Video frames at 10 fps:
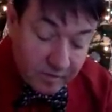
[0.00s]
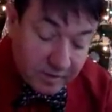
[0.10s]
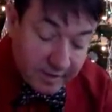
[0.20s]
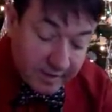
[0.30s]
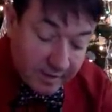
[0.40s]

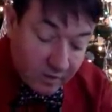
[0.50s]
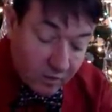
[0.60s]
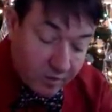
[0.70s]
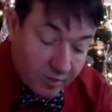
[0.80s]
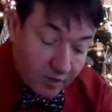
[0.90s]
to
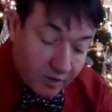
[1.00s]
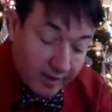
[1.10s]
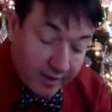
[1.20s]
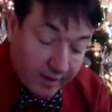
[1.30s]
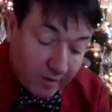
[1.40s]
help you
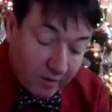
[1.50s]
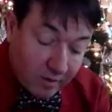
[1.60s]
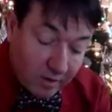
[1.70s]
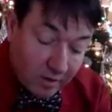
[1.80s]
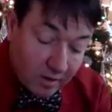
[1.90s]

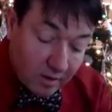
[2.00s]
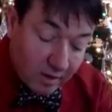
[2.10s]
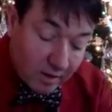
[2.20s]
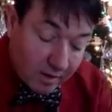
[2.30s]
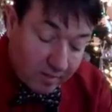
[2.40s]
now
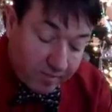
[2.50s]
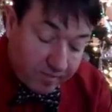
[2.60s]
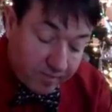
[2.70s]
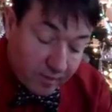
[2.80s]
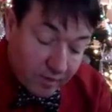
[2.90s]

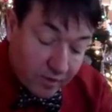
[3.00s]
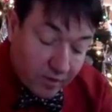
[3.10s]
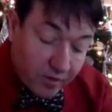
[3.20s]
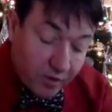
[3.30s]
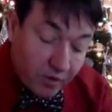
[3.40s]

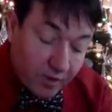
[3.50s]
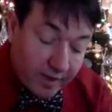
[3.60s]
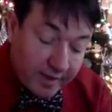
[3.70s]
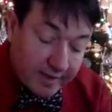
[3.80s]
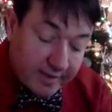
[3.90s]
through
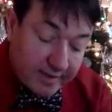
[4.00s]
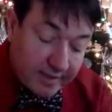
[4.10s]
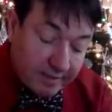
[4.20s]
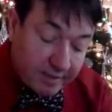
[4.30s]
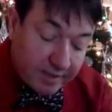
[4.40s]
a
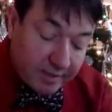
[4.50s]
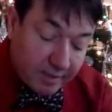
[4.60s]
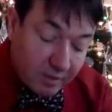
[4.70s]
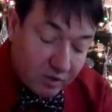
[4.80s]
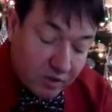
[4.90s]
deeply
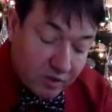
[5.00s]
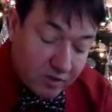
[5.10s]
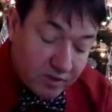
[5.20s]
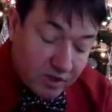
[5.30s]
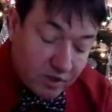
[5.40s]

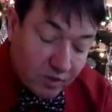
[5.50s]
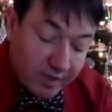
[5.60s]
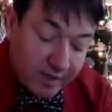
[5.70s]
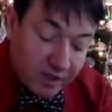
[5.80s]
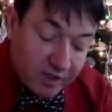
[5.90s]
emotional
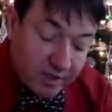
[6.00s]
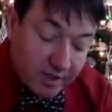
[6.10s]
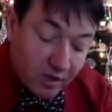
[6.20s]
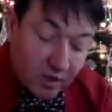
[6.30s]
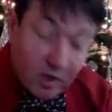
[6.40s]
situation that
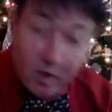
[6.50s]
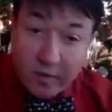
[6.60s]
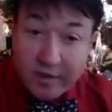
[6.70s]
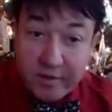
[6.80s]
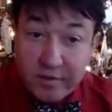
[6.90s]
you are
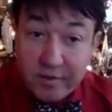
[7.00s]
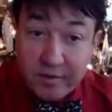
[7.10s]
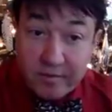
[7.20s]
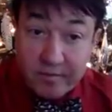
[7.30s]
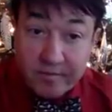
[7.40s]
going
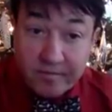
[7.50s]
through